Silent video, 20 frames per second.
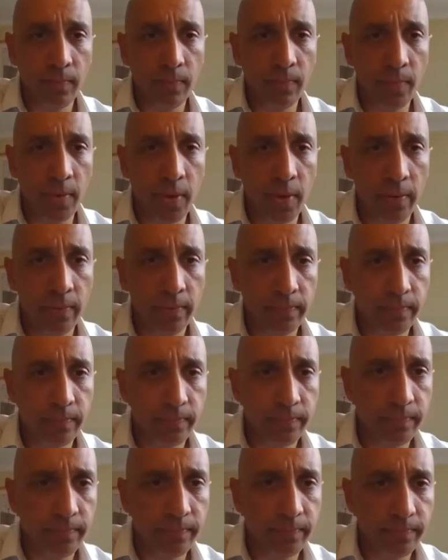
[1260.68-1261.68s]

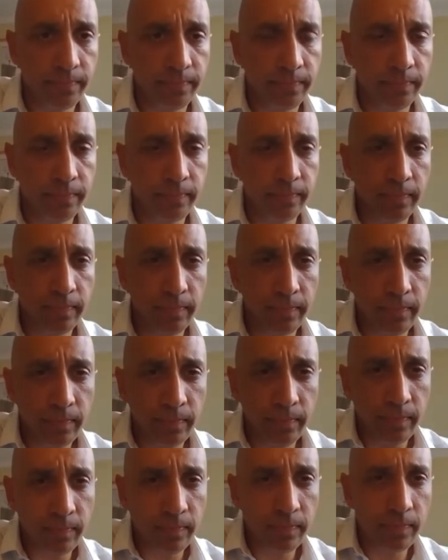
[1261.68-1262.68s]

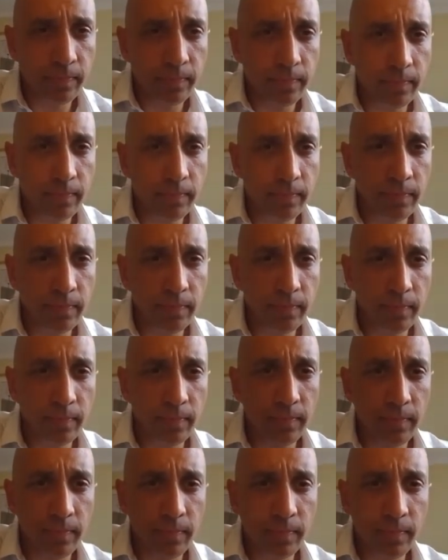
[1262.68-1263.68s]

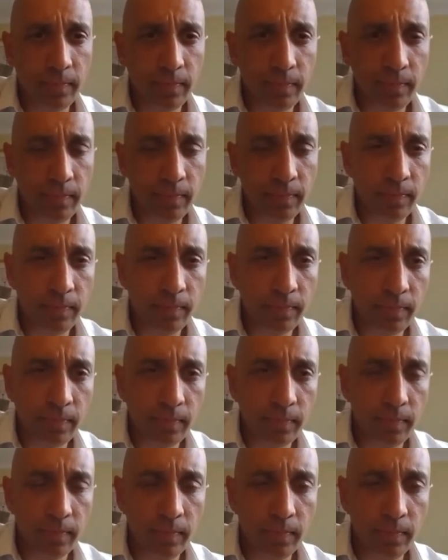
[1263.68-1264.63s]
(not speaking)